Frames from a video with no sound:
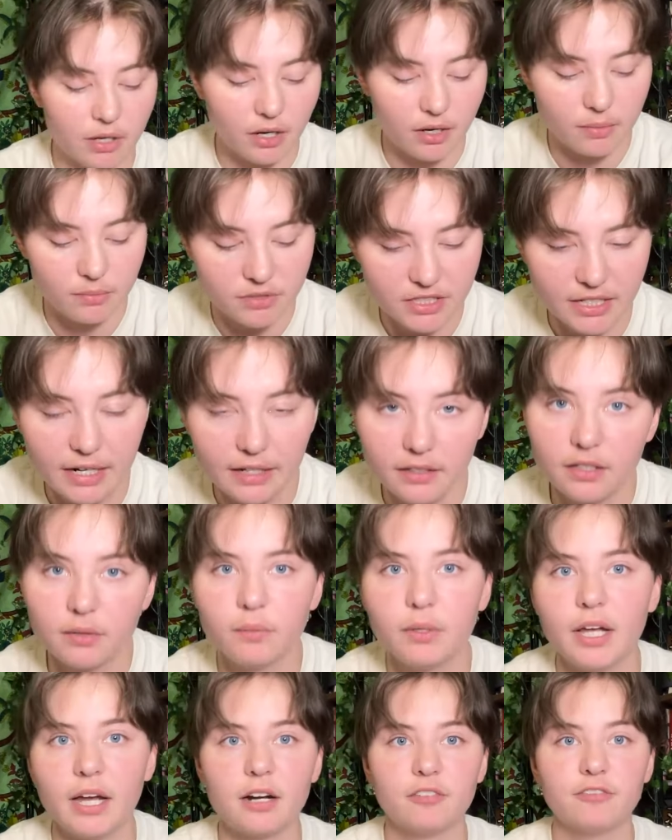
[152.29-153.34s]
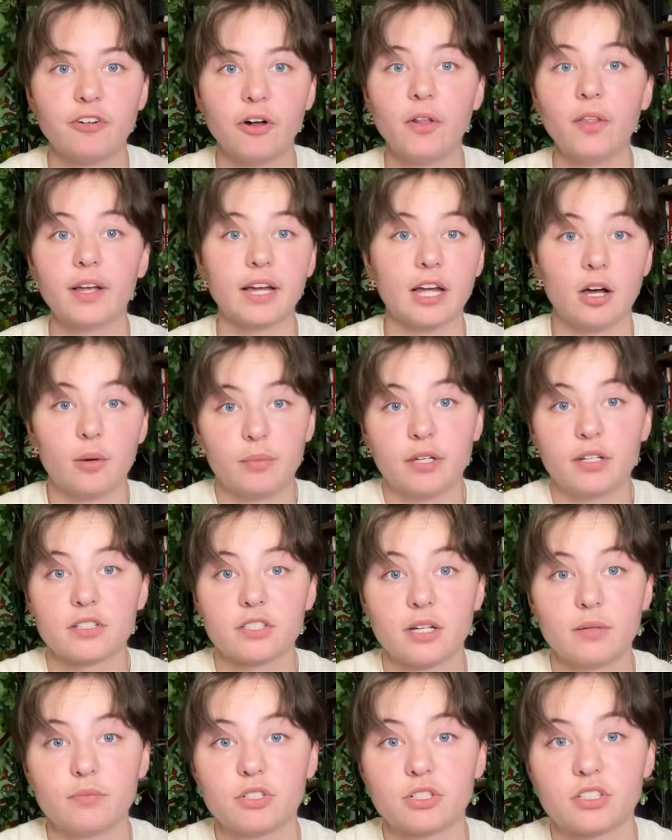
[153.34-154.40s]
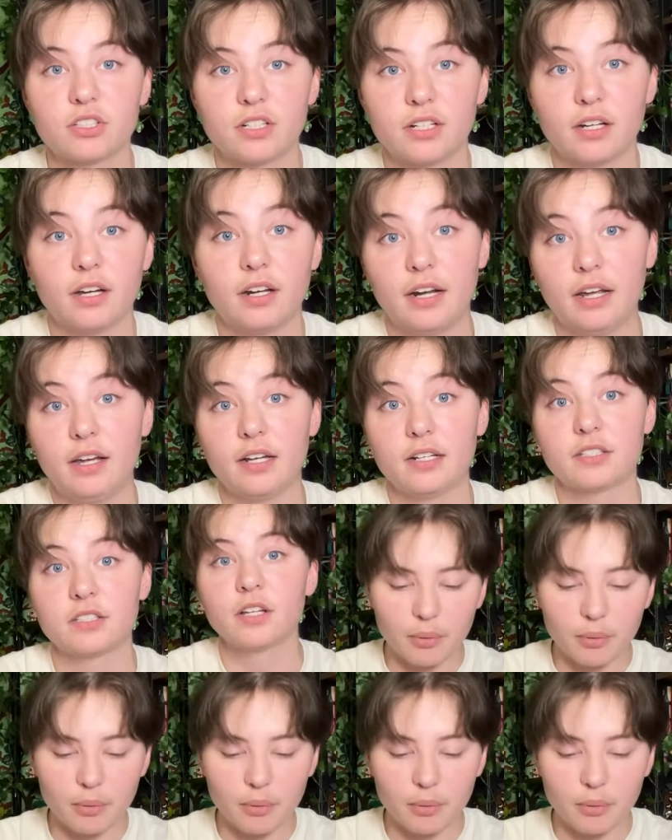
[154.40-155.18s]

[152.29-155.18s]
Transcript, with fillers: Um, sadly, we had a falling out because I'm just an, an ass.